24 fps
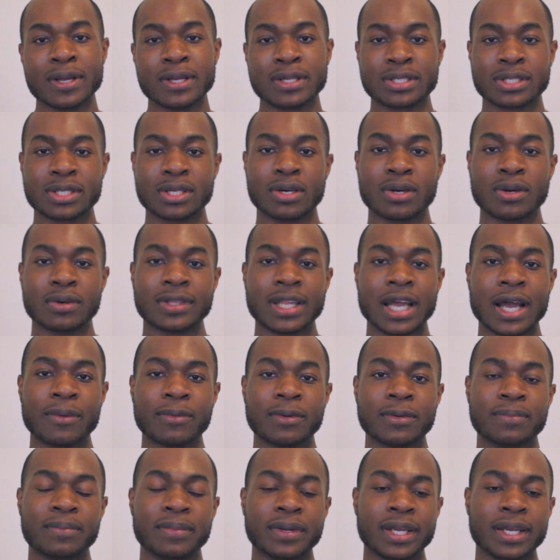So that
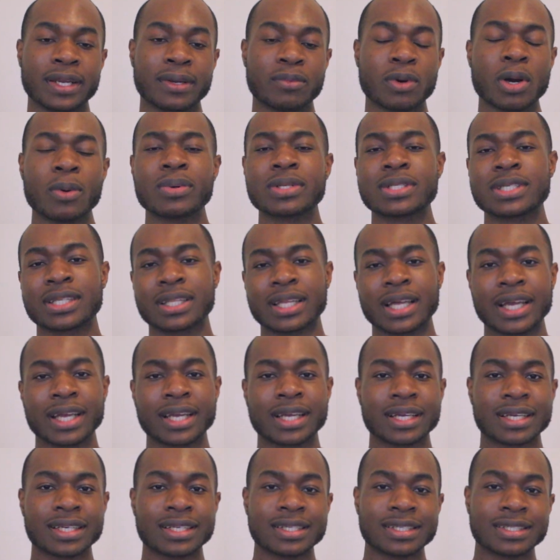would be, what was it
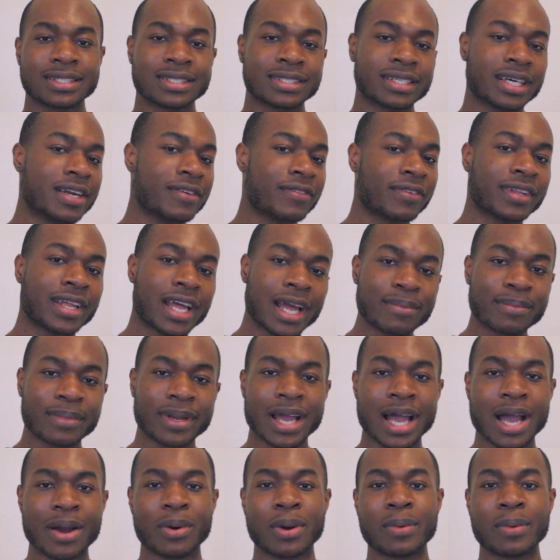like studying for the MCAT?